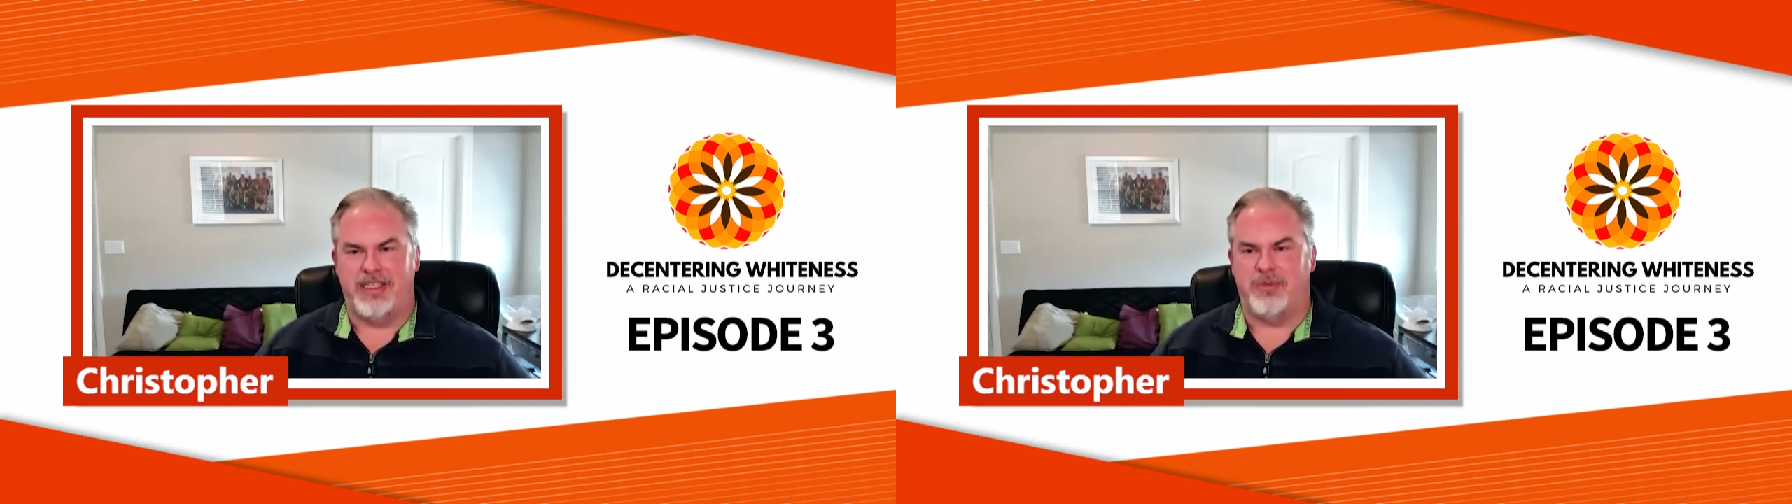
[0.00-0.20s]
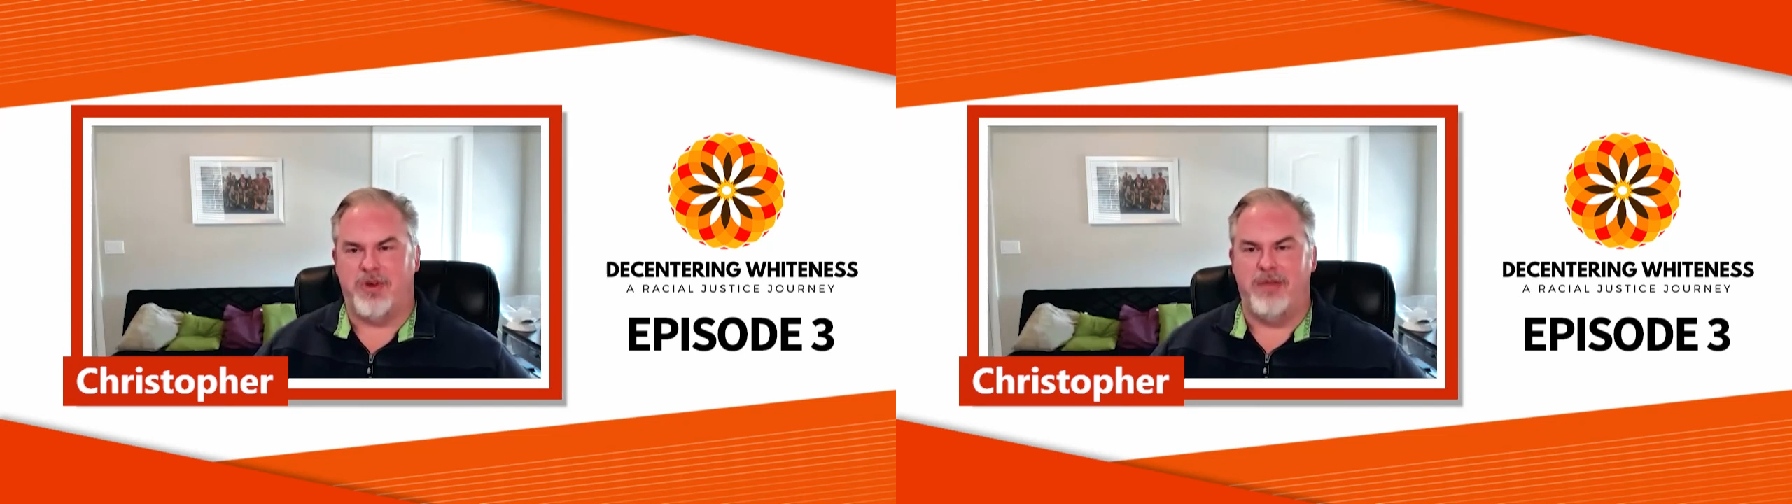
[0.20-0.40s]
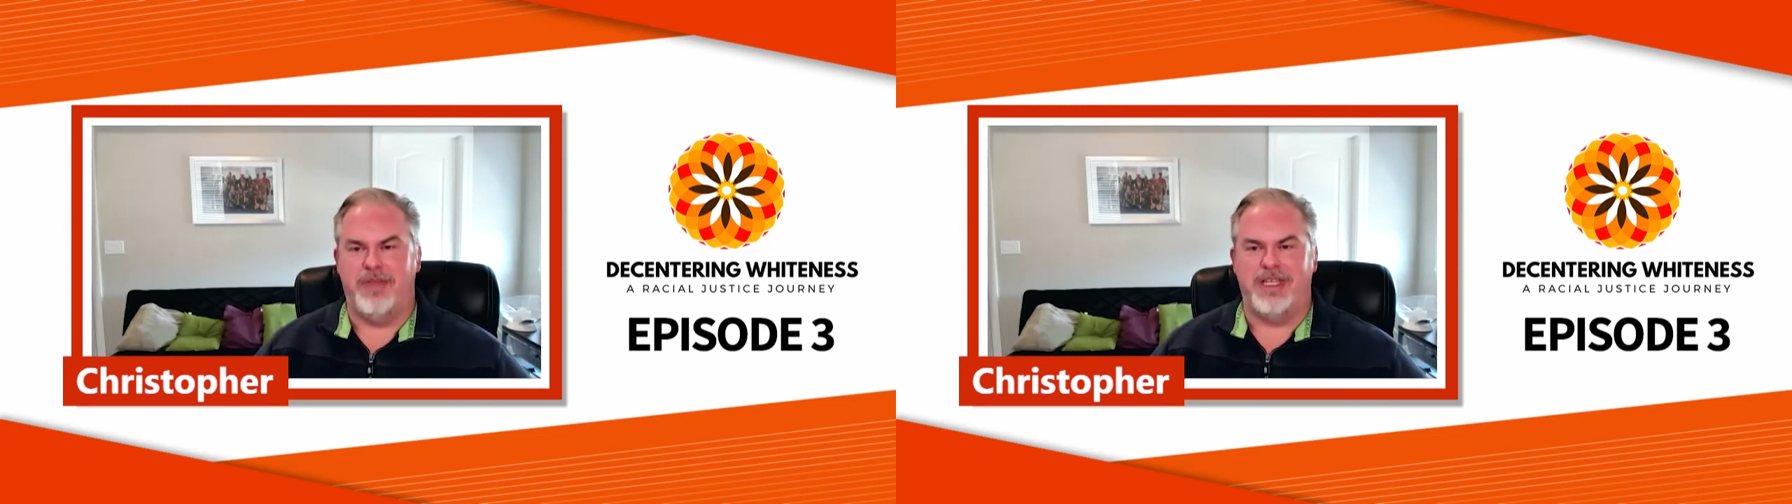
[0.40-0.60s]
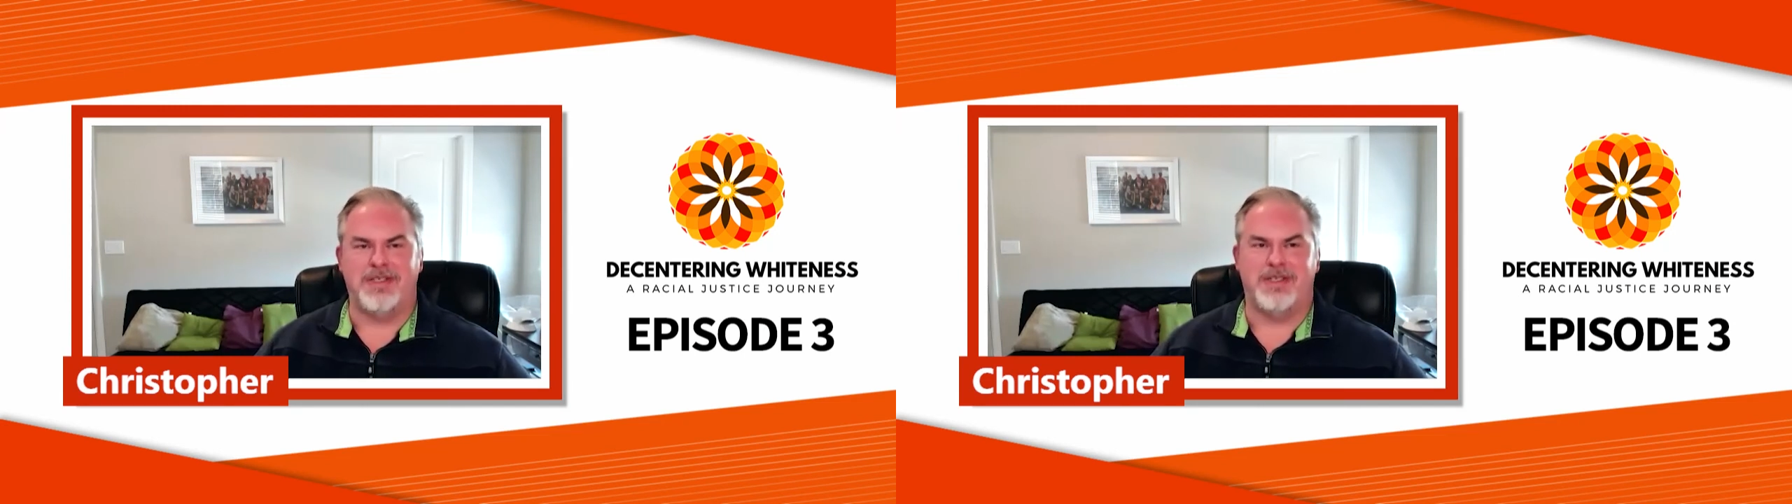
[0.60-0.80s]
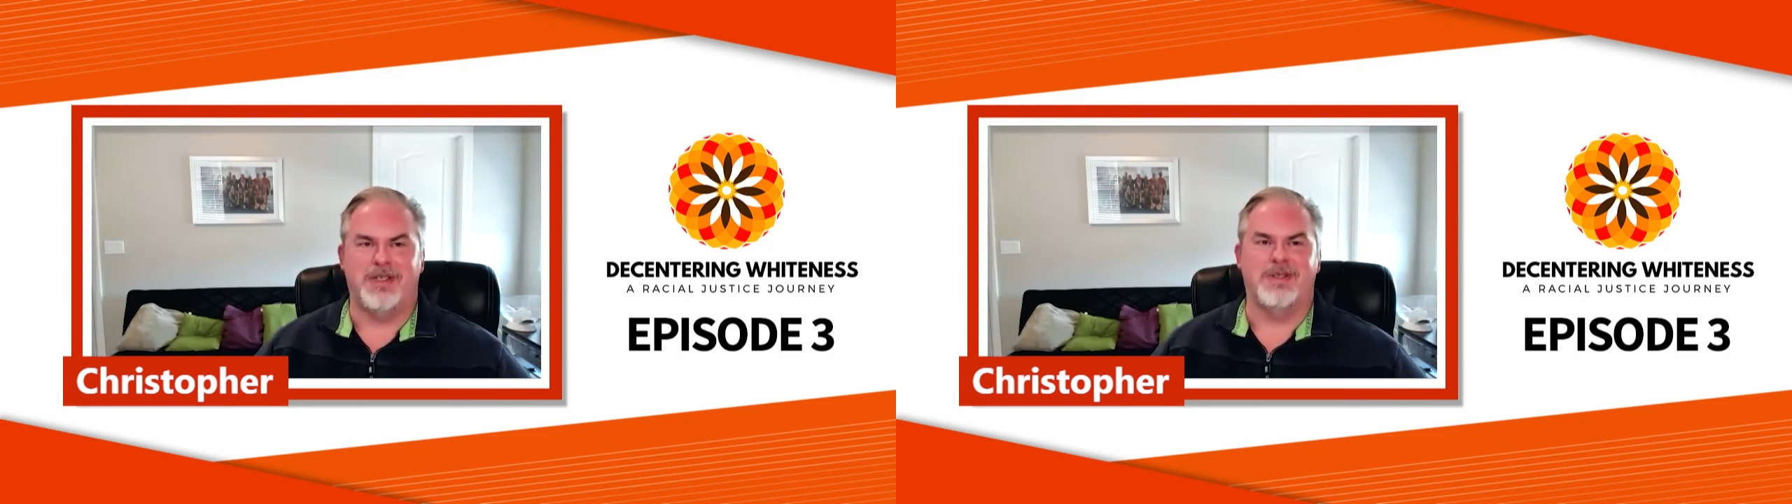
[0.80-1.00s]
the prime
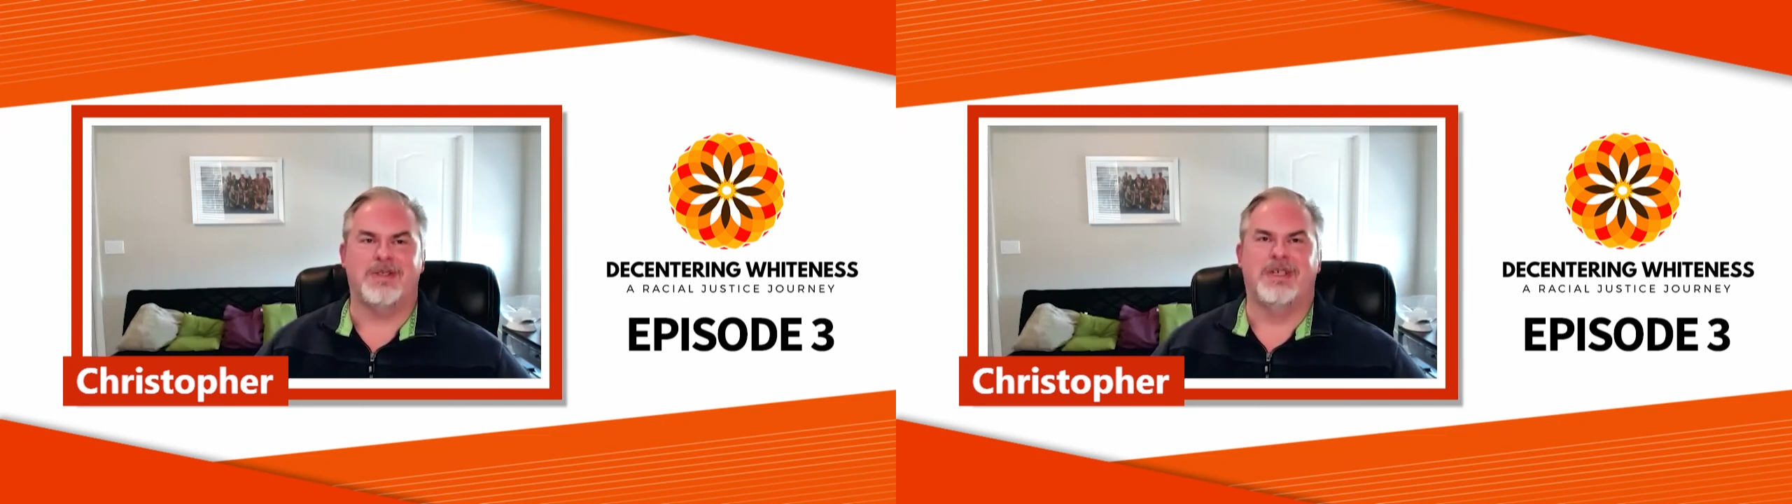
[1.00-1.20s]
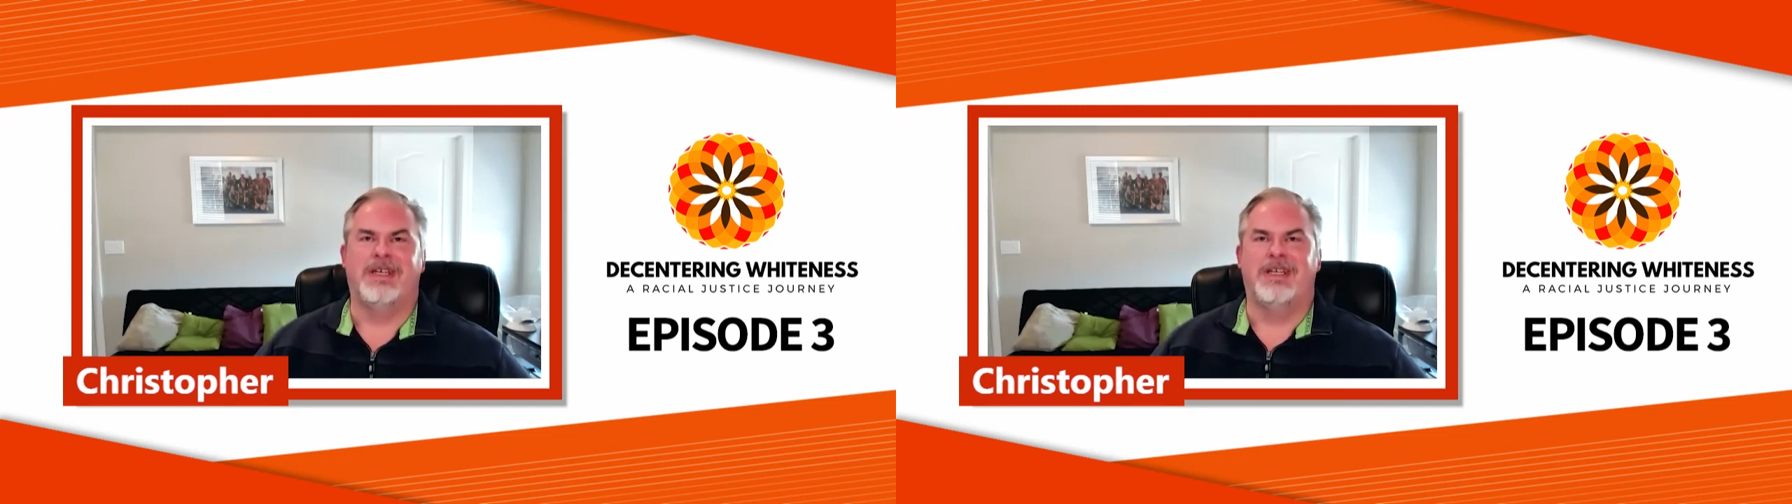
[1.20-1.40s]
minister's